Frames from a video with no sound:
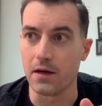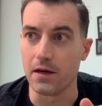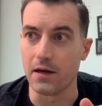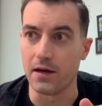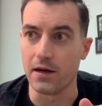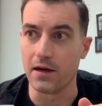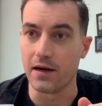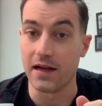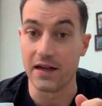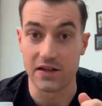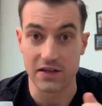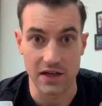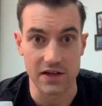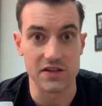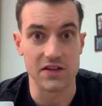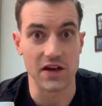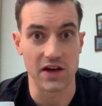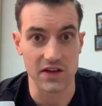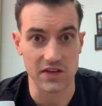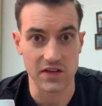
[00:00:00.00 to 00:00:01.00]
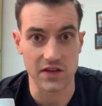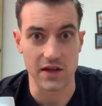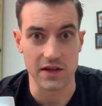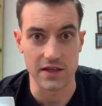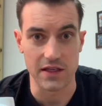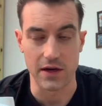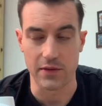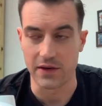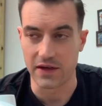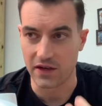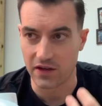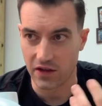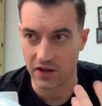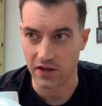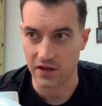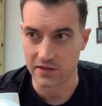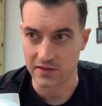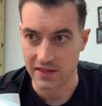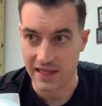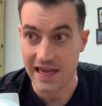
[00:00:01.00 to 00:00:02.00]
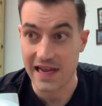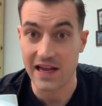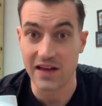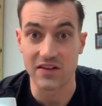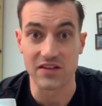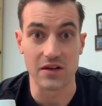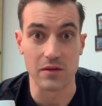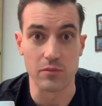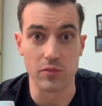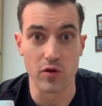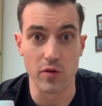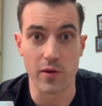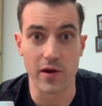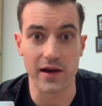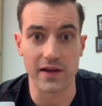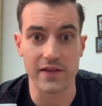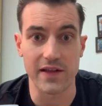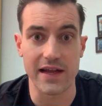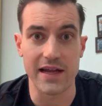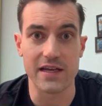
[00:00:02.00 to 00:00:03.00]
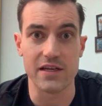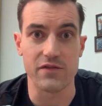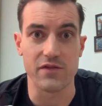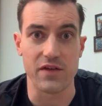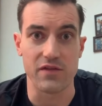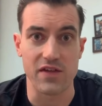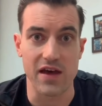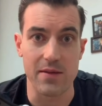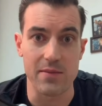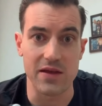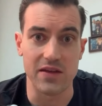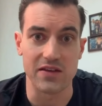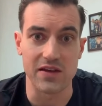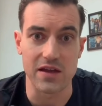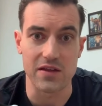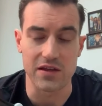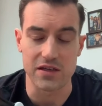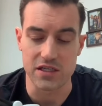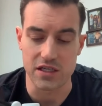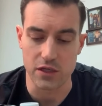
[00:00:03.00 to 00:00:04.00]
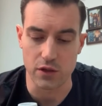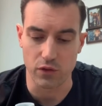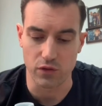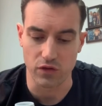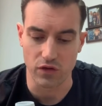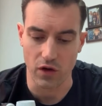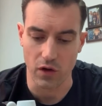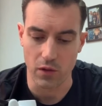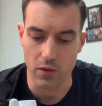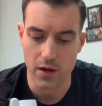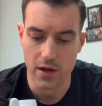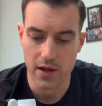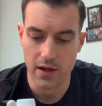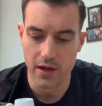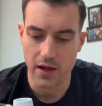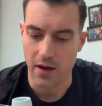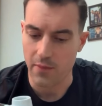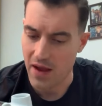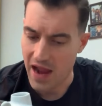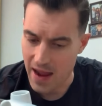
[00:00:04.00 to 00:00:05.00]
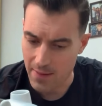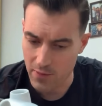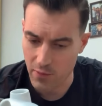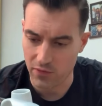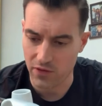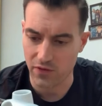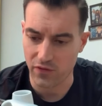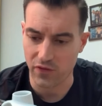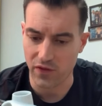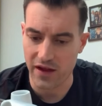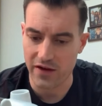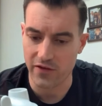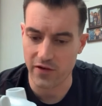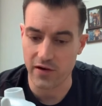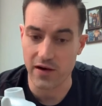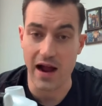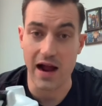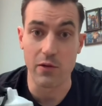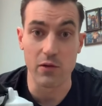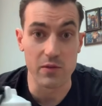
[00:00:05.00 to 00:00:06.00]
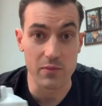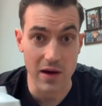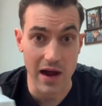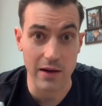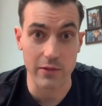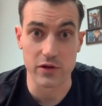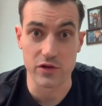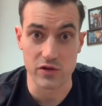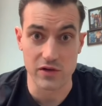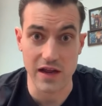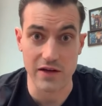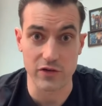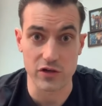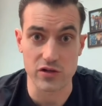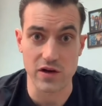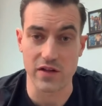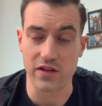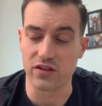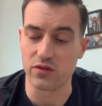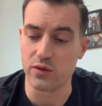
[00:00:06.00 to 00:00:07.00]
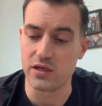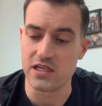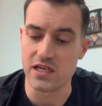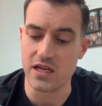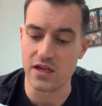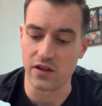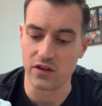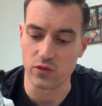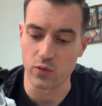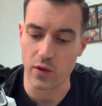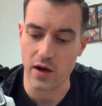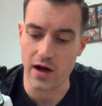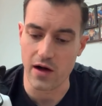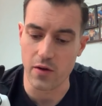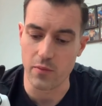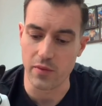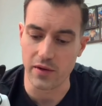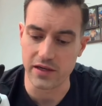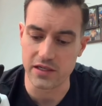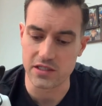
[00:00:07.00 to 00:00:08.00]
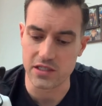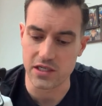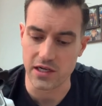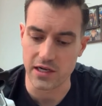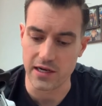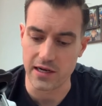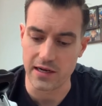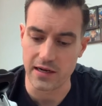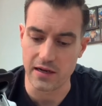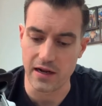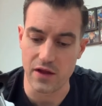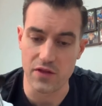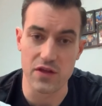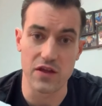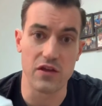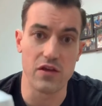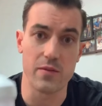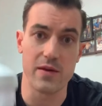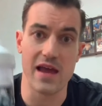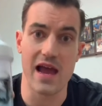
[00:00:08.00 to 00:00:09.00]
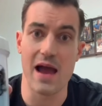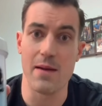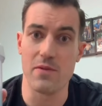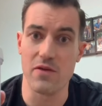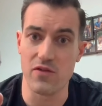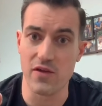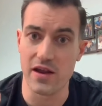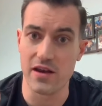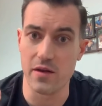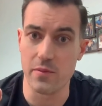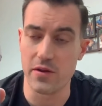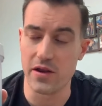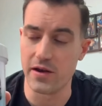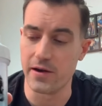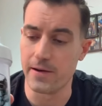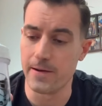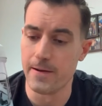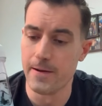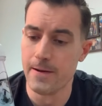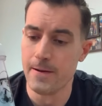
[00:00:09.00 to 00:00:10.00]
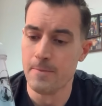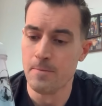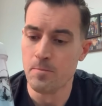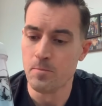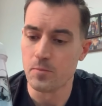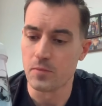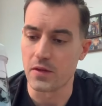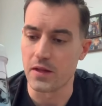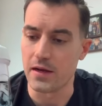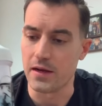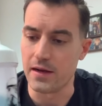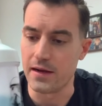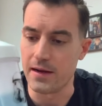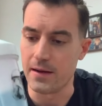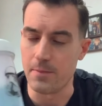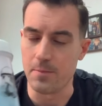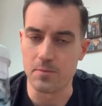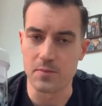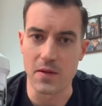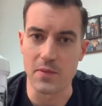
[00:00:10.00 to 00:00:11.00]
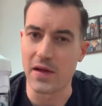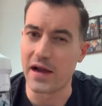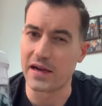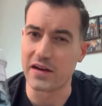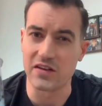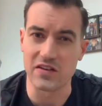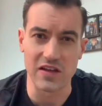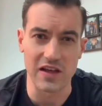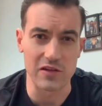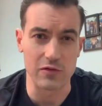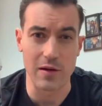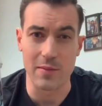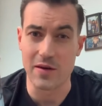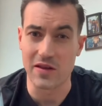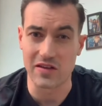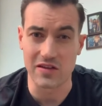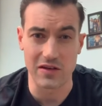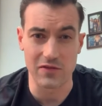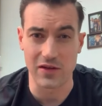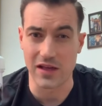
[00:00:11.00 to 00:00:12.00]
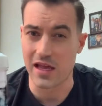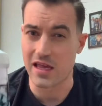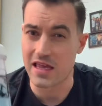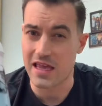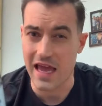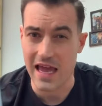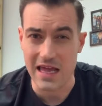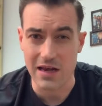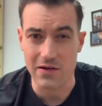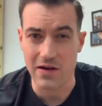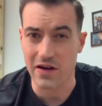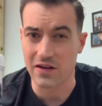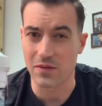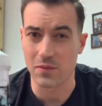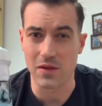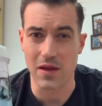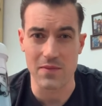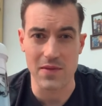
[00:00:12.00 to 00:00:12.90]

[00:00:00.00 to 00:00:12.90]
It does. It lands in blueberry land if that means anything to you. So I'm happy with the flavor. I would definitely try the sweet tea as well, but I think you'll be happy if you end up here. I'm not going to say it's reminiscent of like a Gator or something.